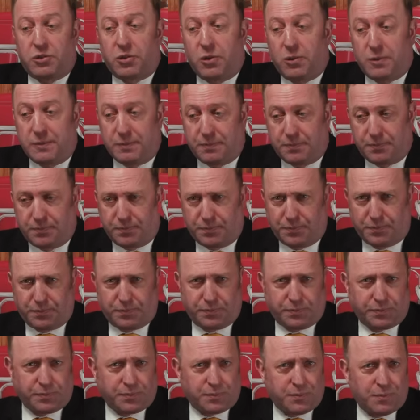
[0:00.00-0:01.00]
So,
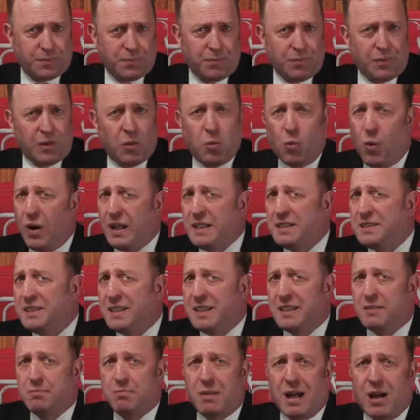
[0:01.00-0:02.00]
why
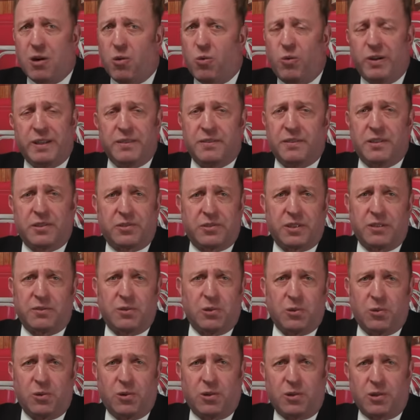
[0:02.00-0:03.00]
did Mao win the
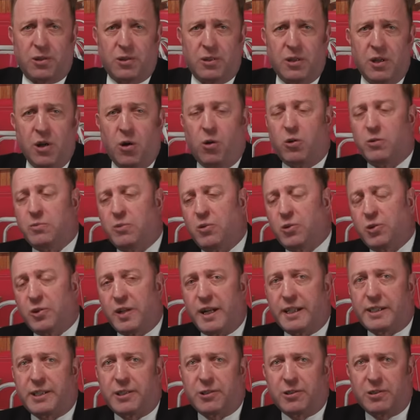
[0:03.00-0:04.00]
Civil War? Or
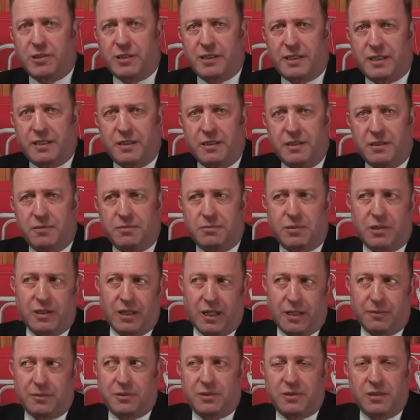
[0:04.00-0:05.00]
more accurately,
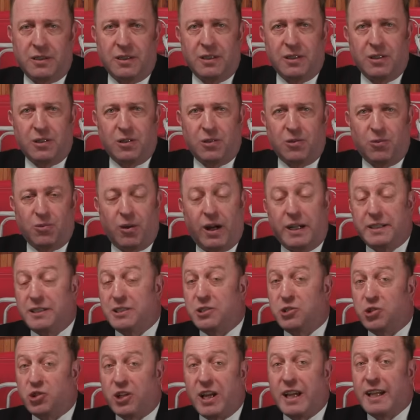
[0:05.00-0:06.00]
perhaps, why
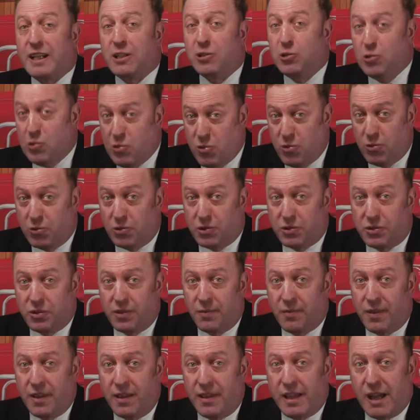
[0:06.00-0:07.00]
did Chiang
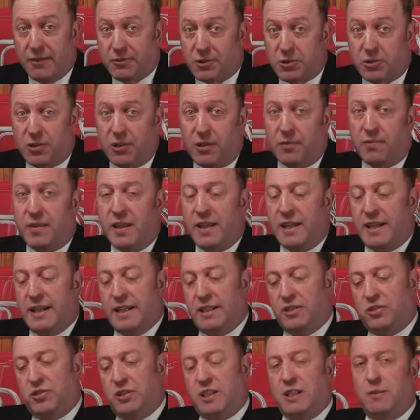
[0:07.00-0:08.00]
lose? After all,
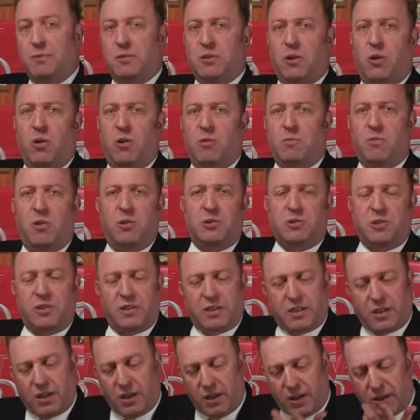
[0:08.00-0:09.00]
he seemed to hold most of
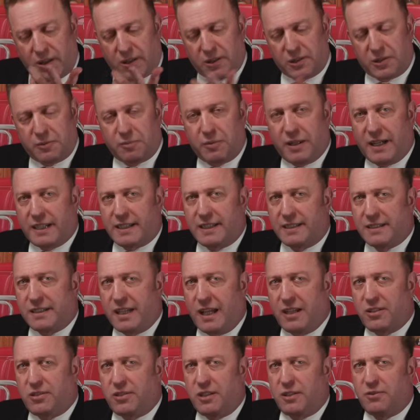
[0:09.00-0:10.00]
the cards back in
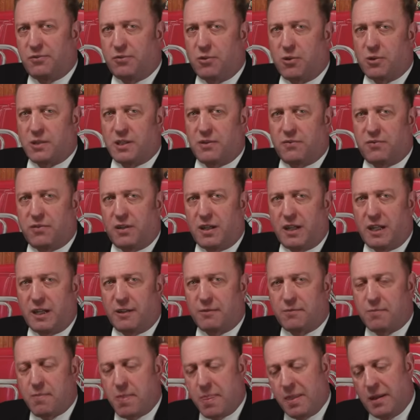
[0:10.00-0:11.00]

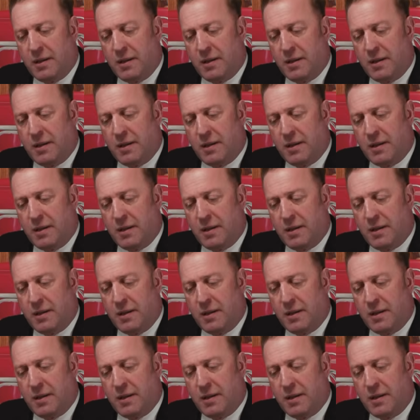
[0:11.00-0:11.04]
1945.